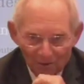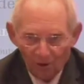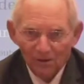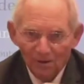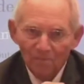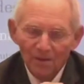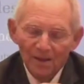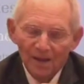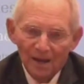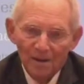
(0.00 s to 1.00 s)
are not
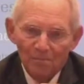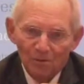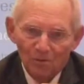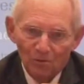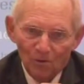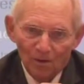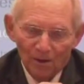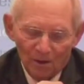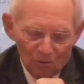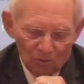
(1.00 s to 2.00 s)
able
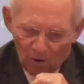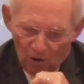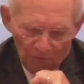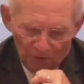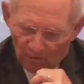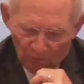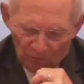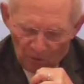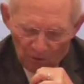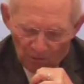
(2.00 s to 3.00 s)
to solve in a
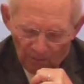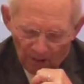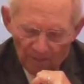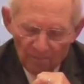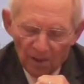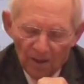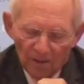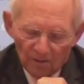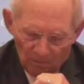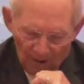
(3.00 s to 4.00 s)
sufficient way
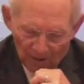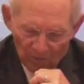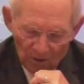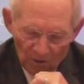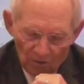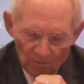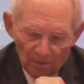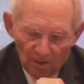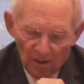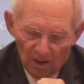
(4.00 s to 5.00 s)
the
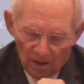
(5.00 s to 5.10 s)
migration